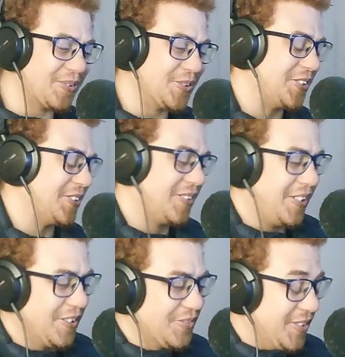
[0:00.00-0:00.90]
which is
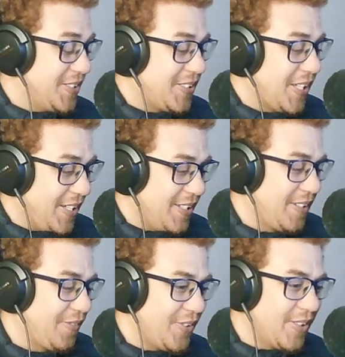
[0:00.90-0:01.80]
kind of insane
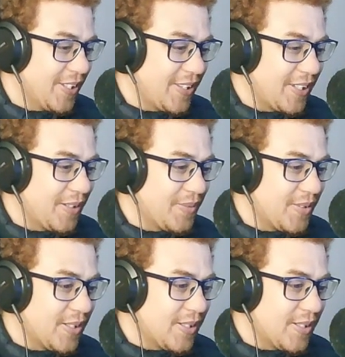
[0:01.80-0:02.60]
if you really think about